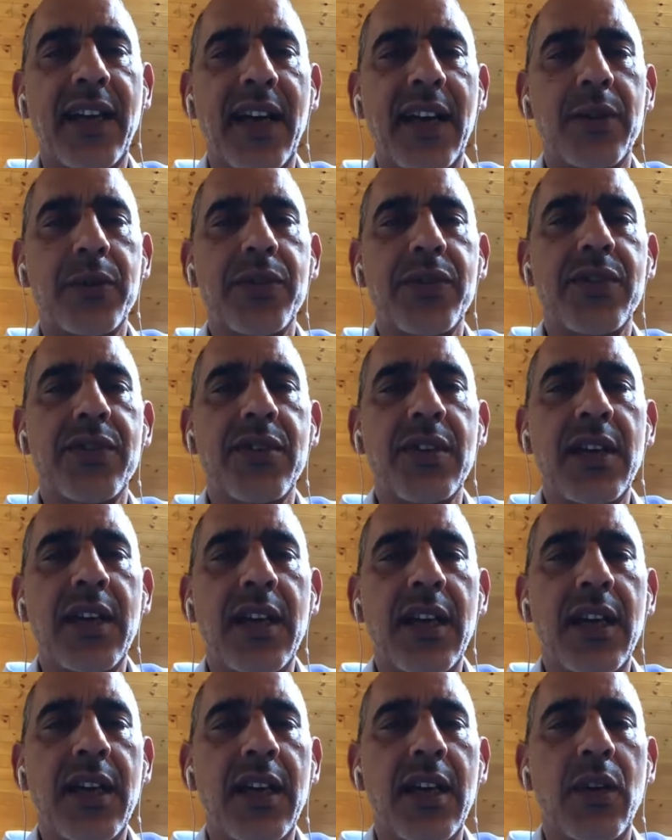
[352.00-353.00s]
House
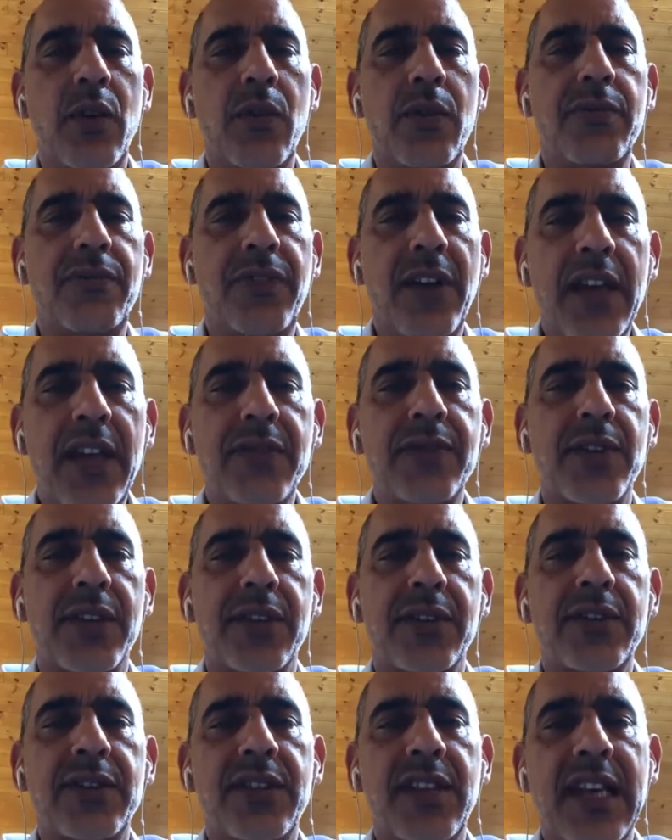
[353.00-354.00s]

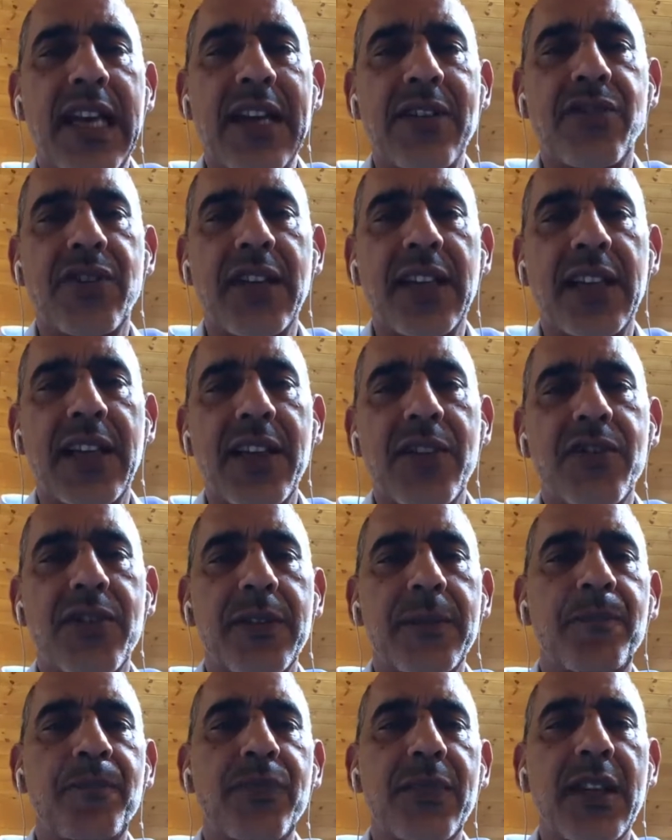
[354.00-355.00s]
favored
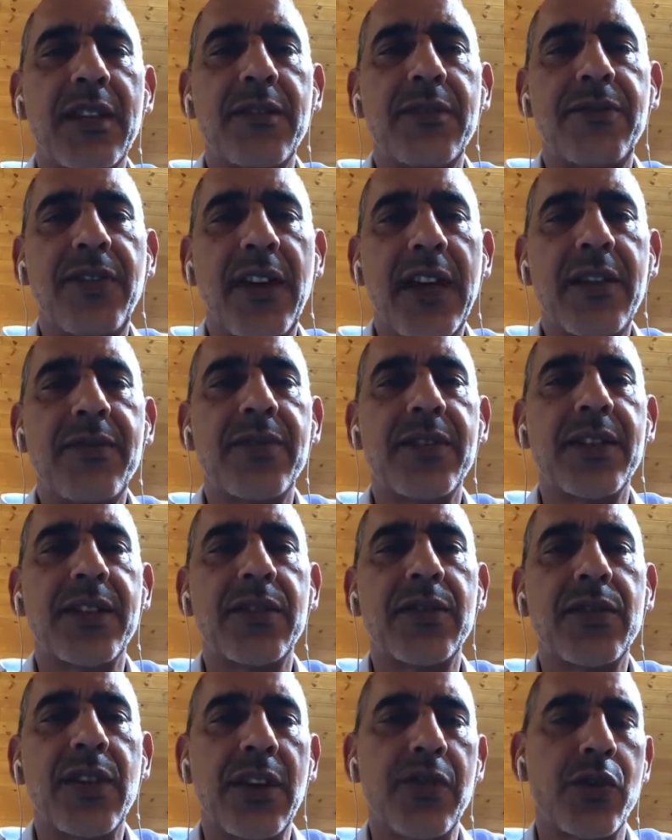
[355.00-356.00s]
de-escalation,
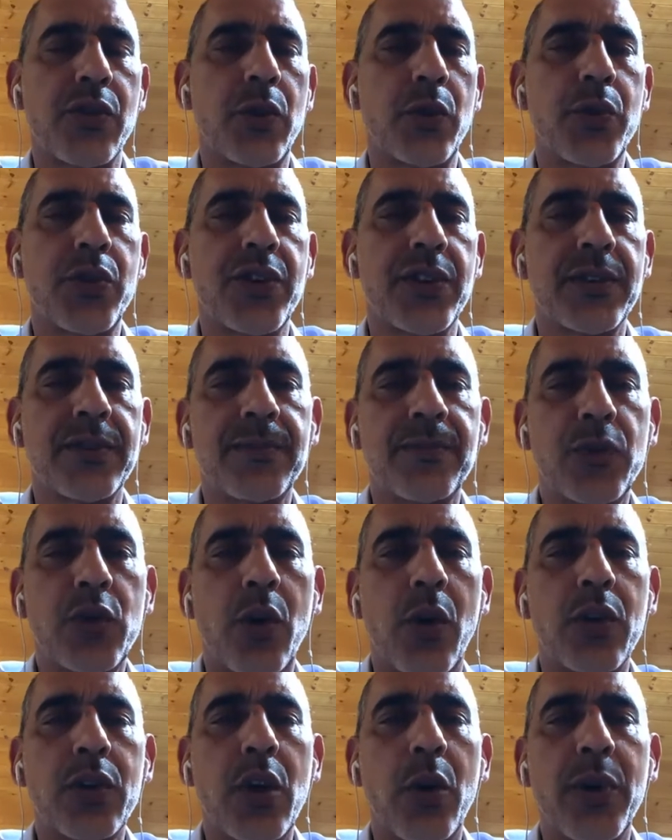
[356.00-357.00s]
favored resolution
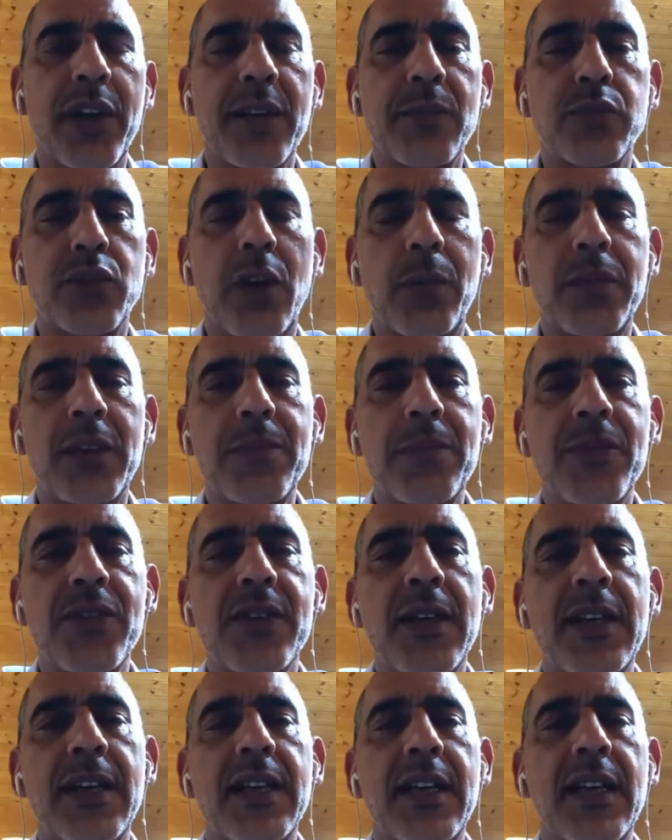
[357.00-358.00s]
to ongoing
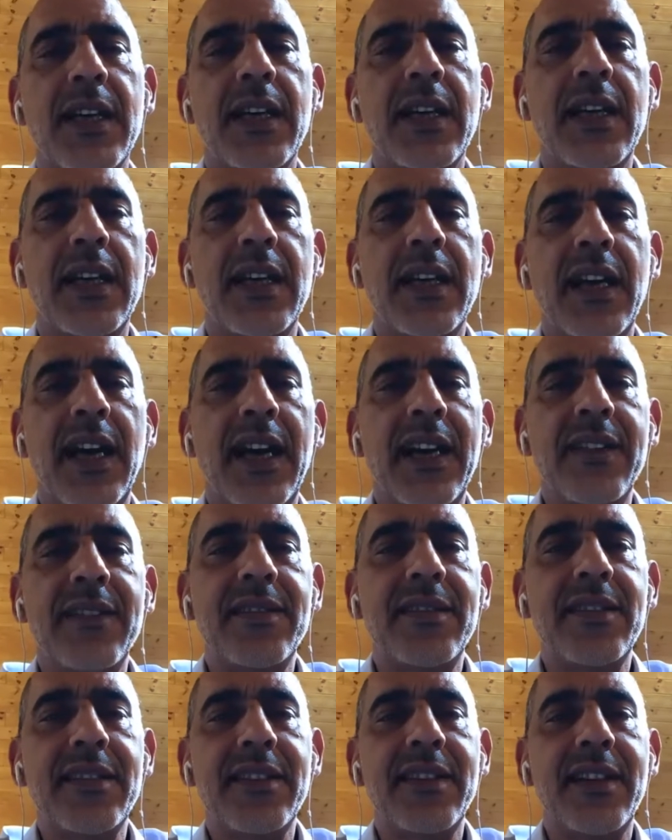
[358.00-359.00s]
problems,
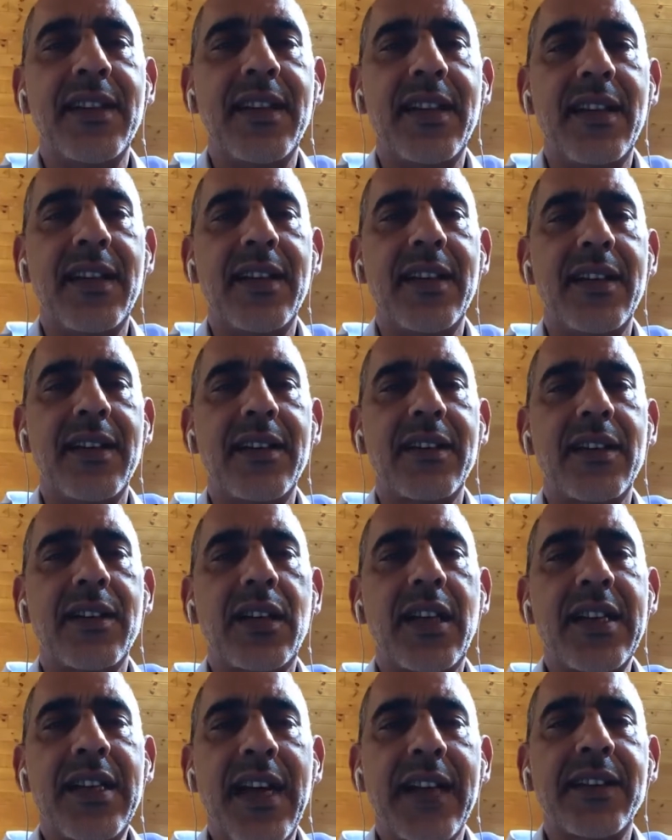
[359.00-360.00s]
and
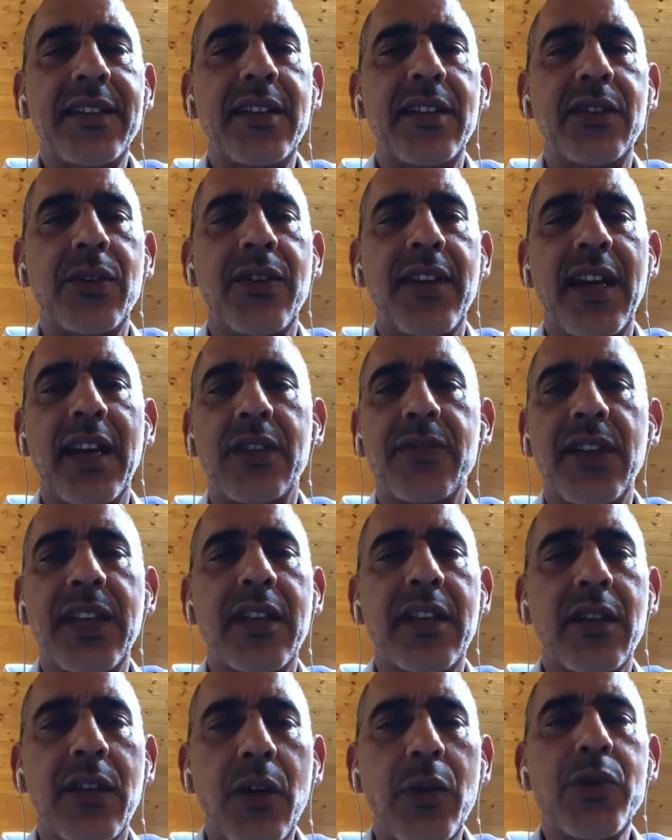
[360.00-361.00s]
connected to that,
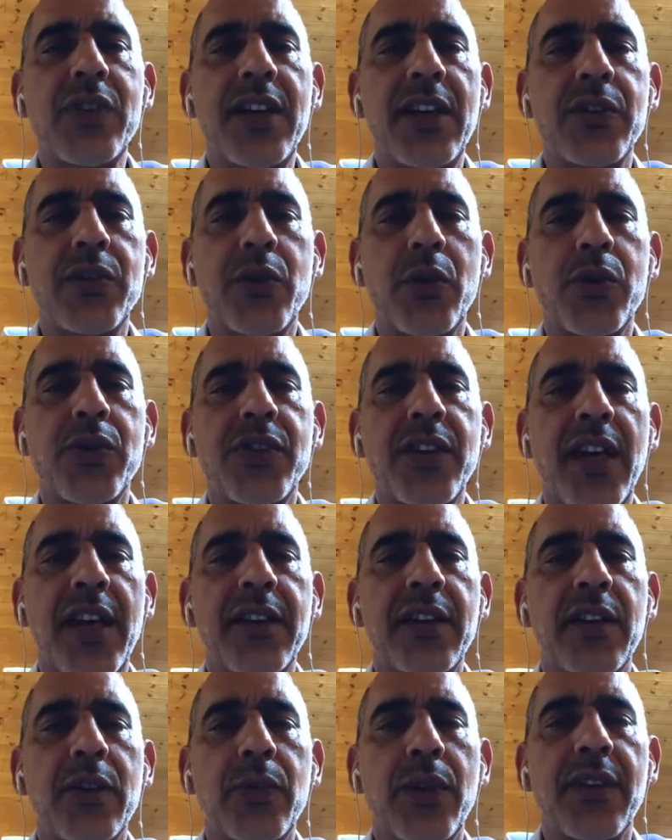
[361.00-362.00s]
very closely
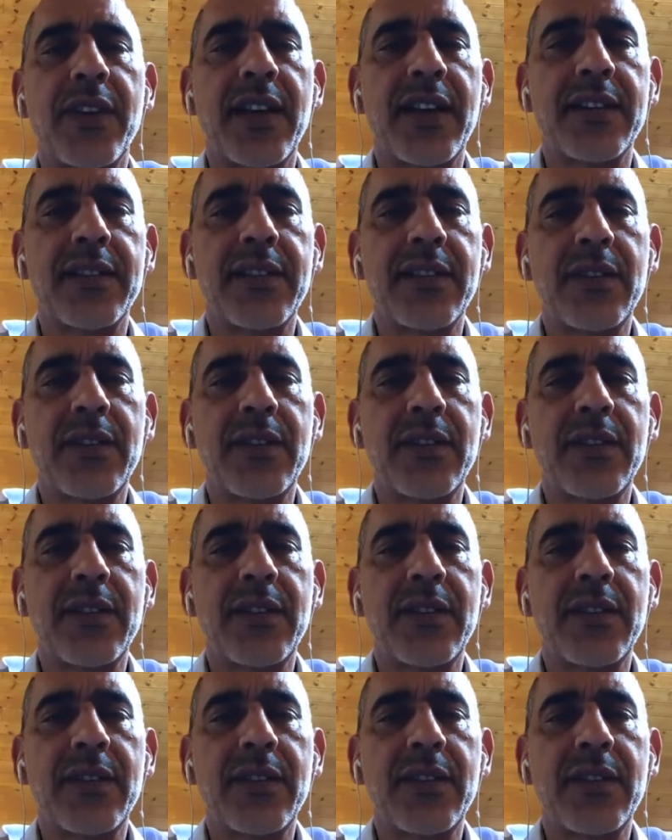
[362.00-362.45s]
associated with that,